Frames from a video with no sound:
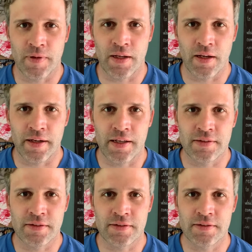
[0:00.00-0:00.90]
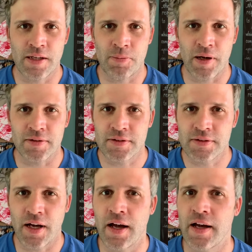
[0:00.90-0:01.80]
I get to just step
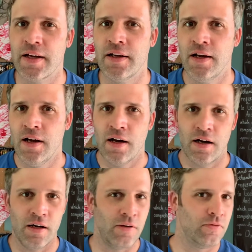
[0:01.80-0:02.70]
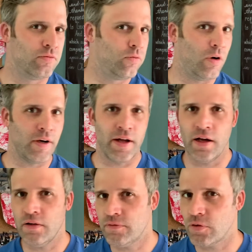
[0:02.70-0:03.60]
outside of
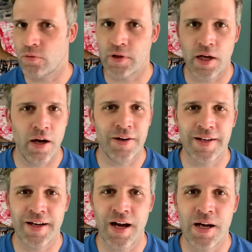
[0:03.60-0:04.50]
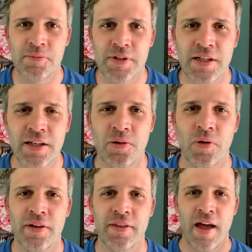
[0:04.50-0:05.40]
whatever reality I'm dealing
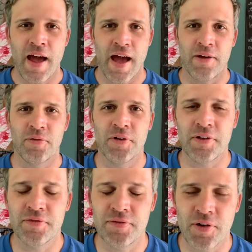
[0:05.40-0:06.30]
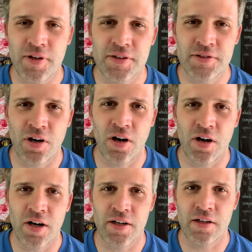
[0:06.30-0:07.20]
with and really focus
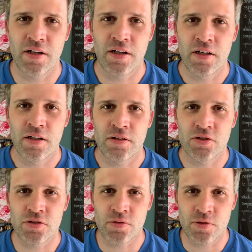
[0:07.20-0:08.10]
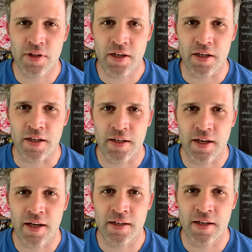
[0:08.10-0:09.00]
on just creating.
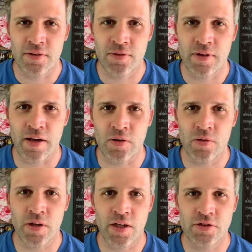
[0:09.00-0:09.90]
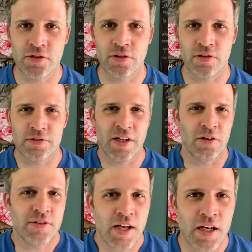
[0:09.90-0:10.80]
And then through that creation, there's
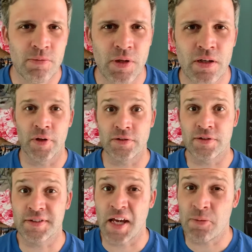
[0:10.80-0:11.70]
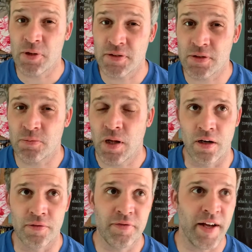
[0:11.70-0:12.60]
entertainment, there's escapism,
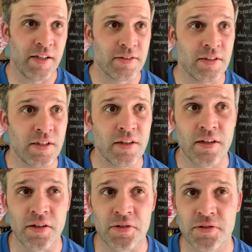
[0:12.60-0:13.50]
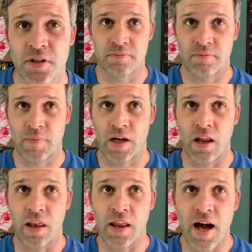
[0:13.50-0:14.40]
fantasy, there's a
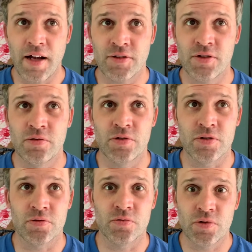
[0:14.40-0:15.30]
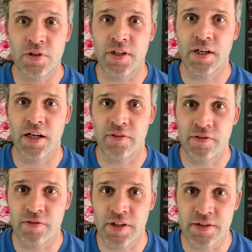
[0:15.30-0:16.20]
lot to just really kind
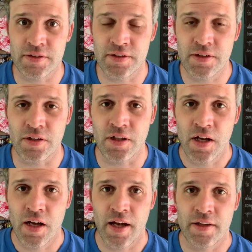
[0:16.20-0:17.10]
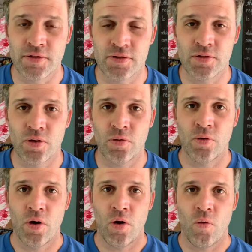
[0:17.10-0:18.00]
of consider. And so
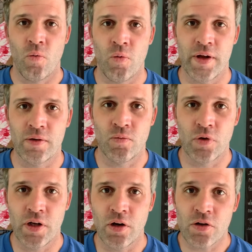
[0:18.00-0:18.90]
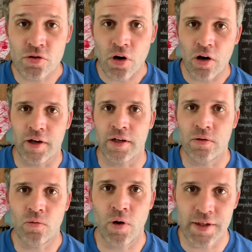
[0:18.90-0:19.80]
when we are
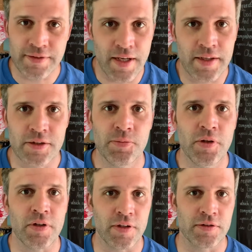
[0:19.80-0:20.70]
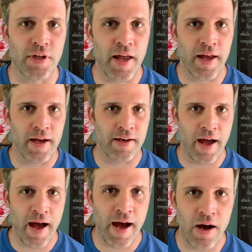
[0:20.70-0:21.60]
drawing, what is that experience and
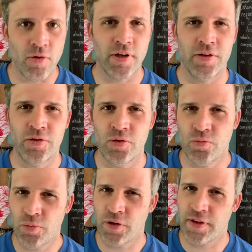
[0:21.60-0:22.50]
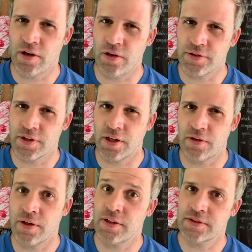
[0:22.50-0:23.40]
how can you put that all together
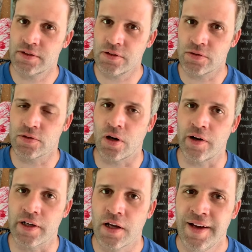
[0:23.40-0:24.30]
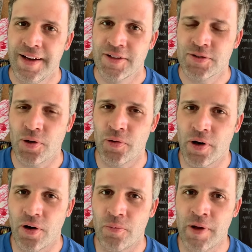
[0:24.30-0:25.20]
in a single drawing? So there
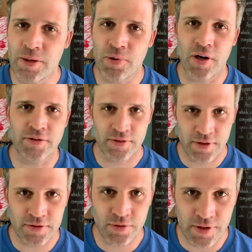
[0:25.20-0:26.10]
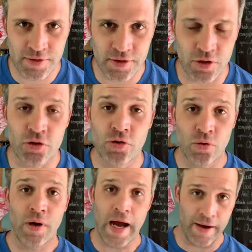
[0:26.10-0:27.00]
are many parts to this to consider.
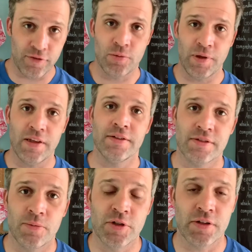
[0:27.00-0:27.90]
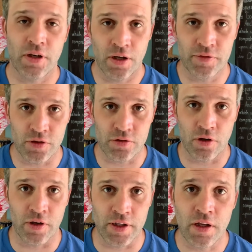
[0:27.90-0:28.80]
You have to be the subject of your
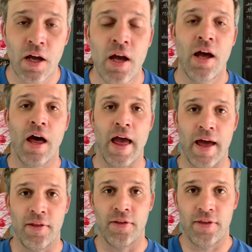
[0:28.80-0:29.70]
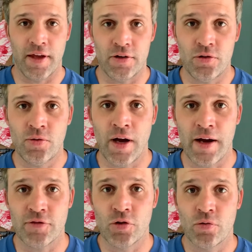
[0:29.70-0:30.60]
drawing, and then you
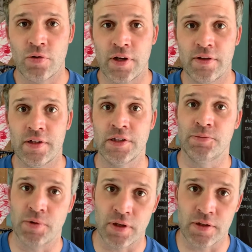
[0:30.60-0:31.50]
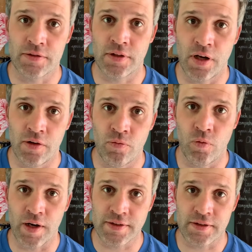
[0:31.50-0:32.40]
have to create the experience of
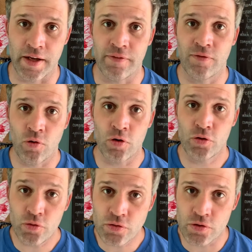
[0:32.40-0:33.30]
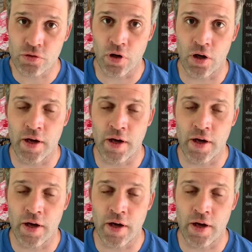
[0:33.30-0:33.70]
what it's like for you to draw.